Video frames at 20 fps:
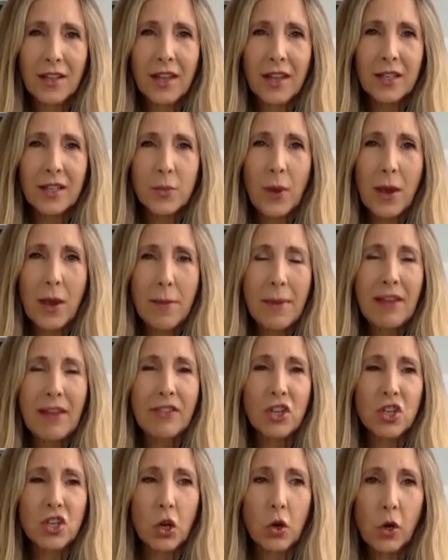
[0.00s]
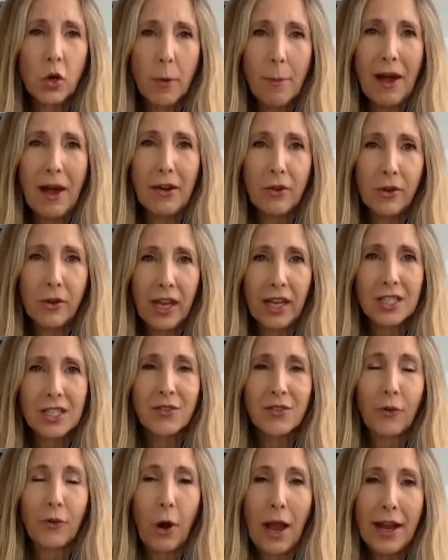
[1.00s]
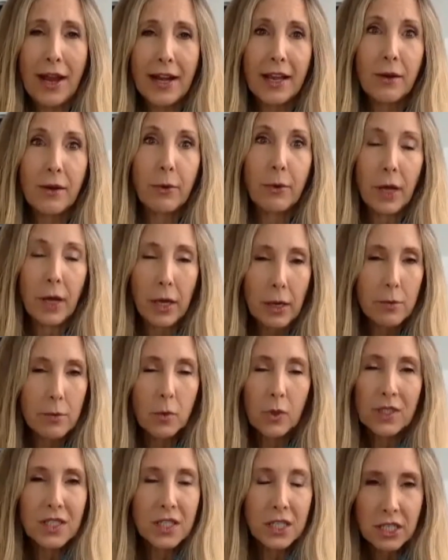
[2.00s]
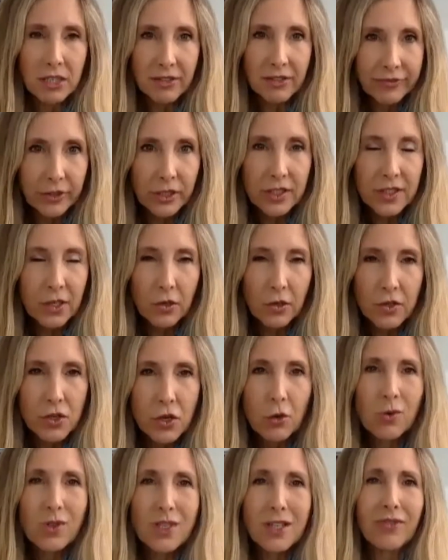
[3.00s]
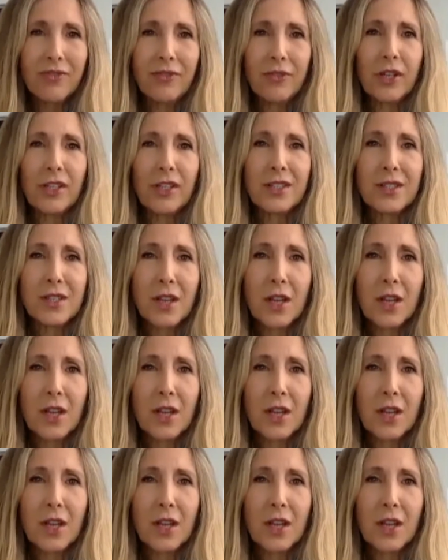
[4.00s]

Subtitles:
That's why I made the joke about, okay, it's Friday, and what's the difference? There's no difference.